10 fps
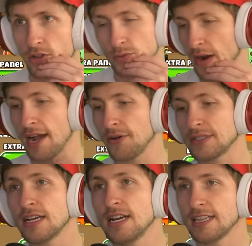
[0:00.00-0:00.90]

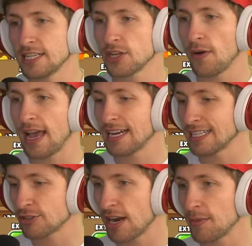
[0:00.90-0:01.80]
around. Let's go ahead.
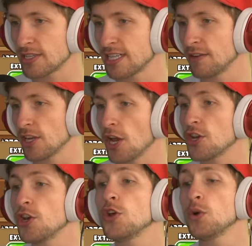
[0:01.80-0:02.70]
Let's grab ourselves a
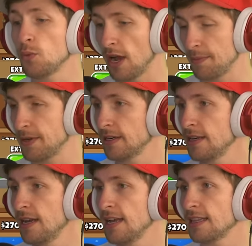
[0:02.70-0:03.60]
new
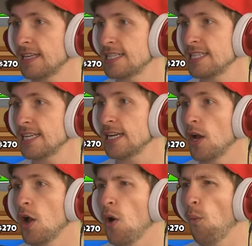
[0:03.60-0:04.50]
weapon. Let's see.
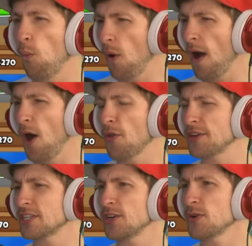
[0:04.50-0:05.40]
Whoa,
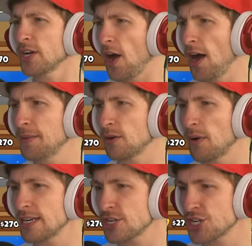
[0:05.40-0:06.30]
there's a new common.
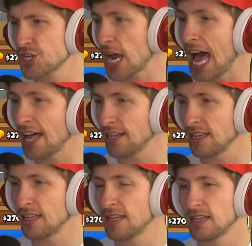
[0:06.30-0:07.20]
Wait, shell.
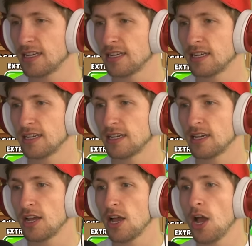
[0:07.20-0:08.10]

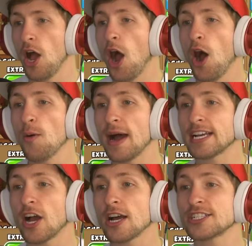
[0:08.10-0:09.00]
Oh my
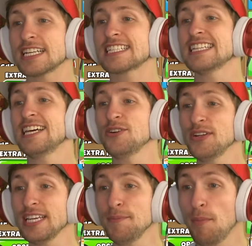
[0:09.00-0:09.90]
gosh, it's
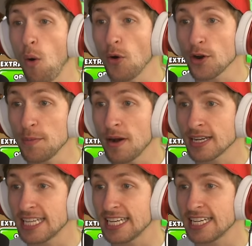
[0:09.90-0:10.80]
literally Mortar
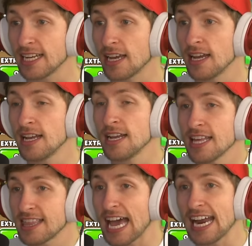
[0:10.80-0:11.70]
Monkey.
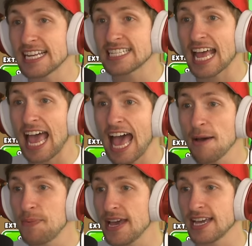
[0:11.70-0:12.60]
That is
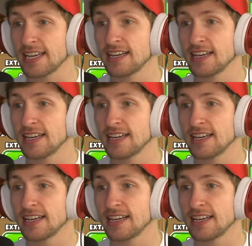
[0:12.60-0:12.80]
epic.